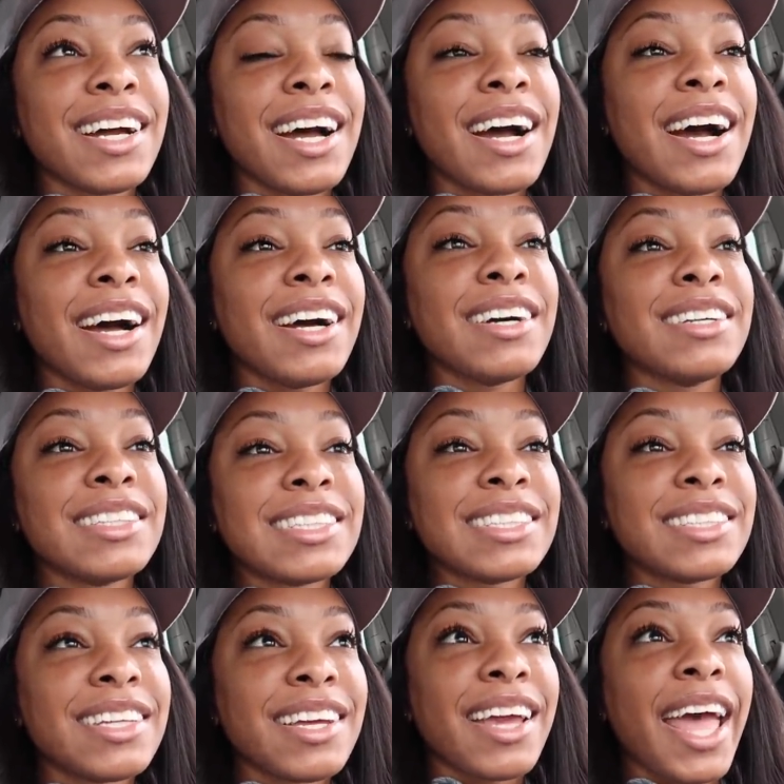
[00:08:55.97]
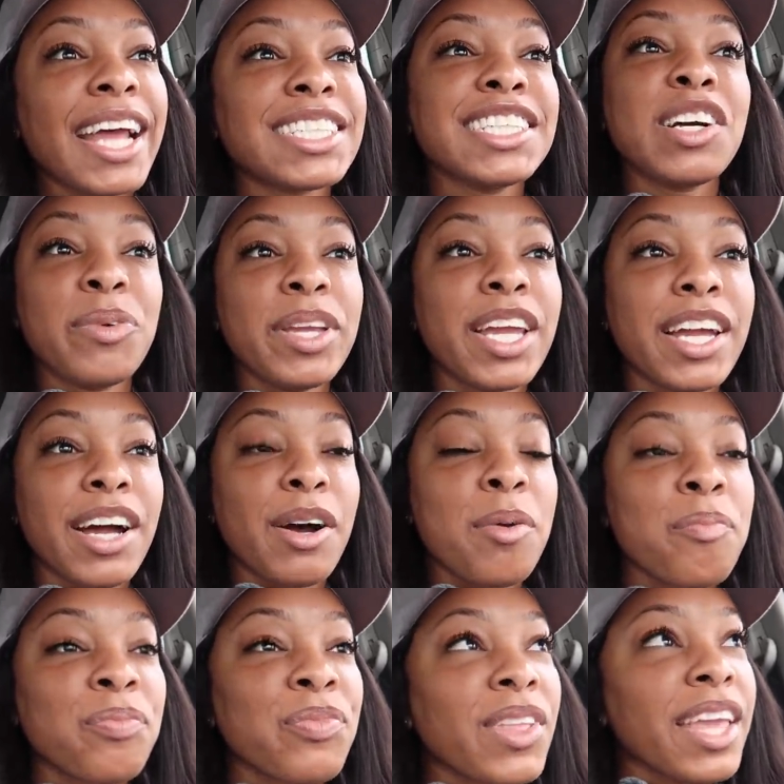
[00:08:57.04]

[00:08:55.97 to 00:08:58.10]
uh, actually a week ago.